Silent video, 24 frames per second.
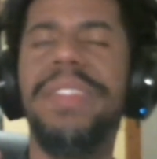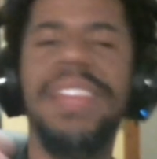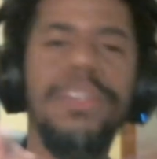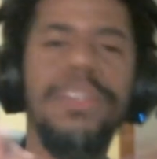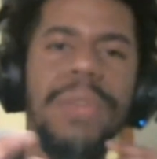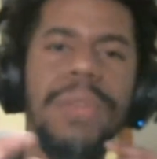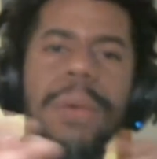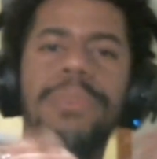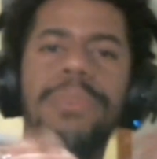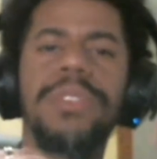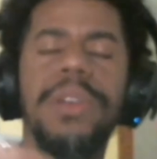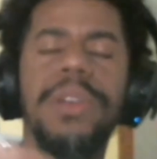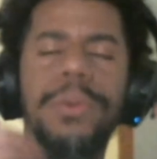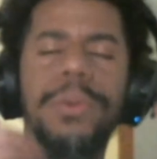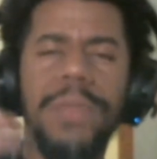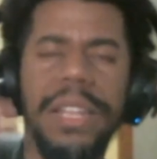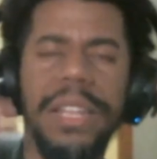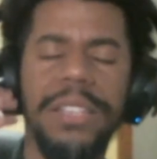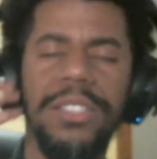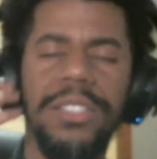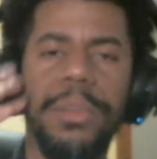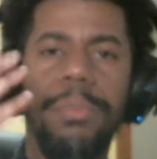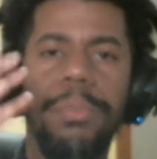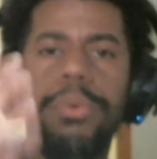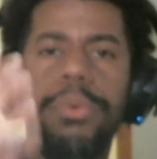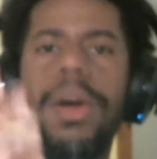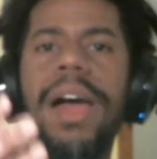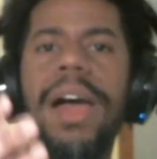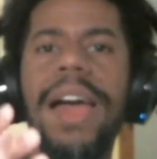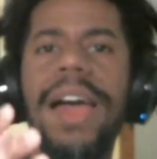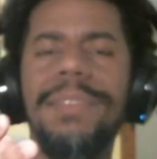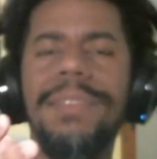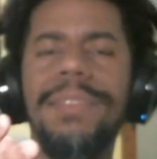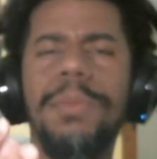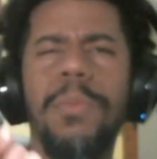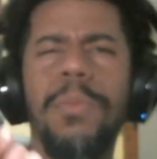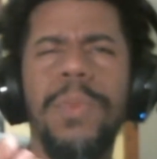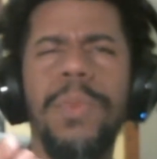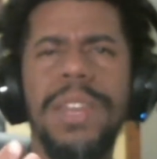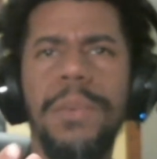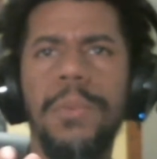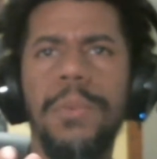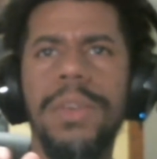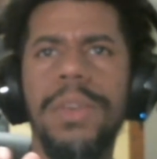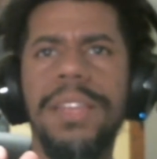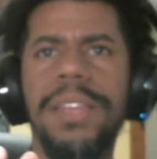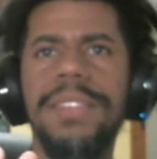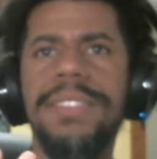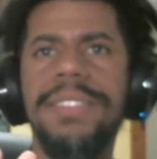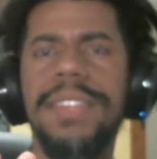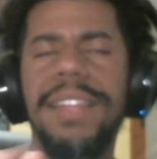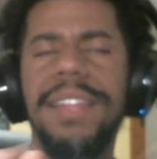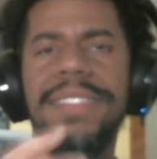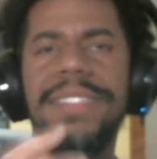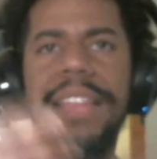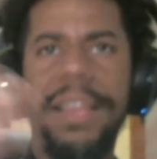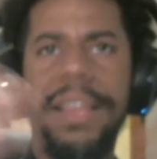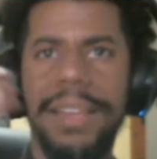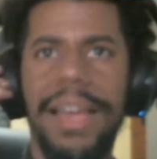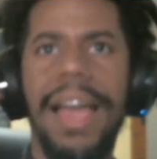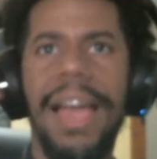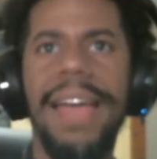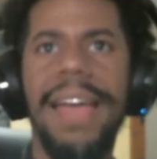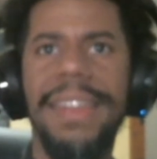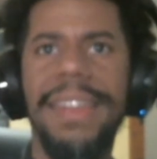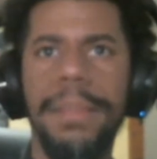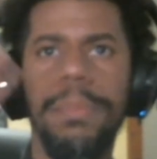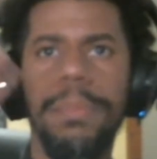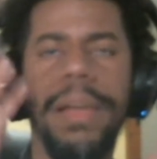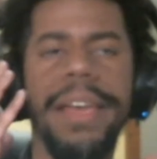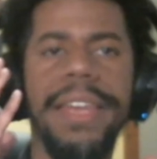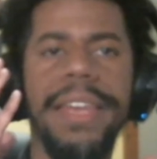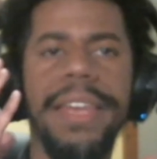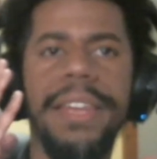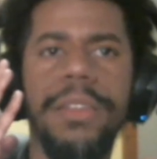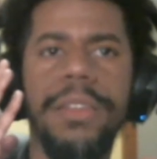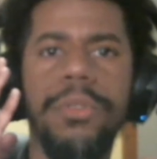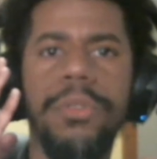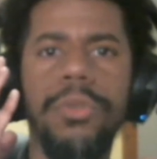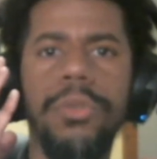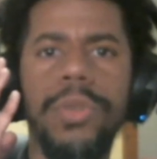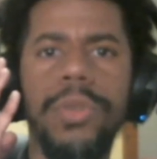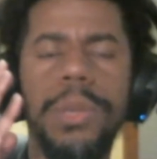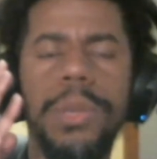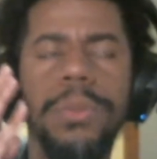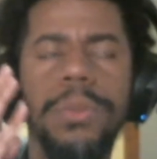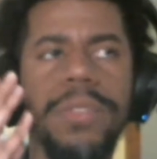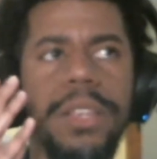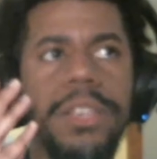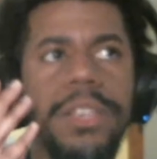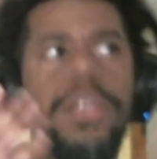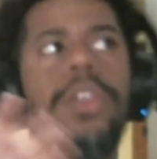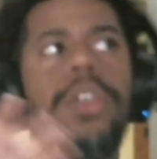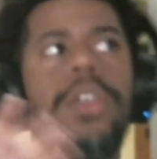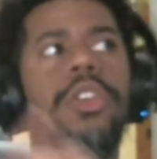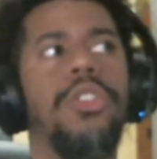That's, I was like surprised when they say like that guy, the blind headed dude, he was like,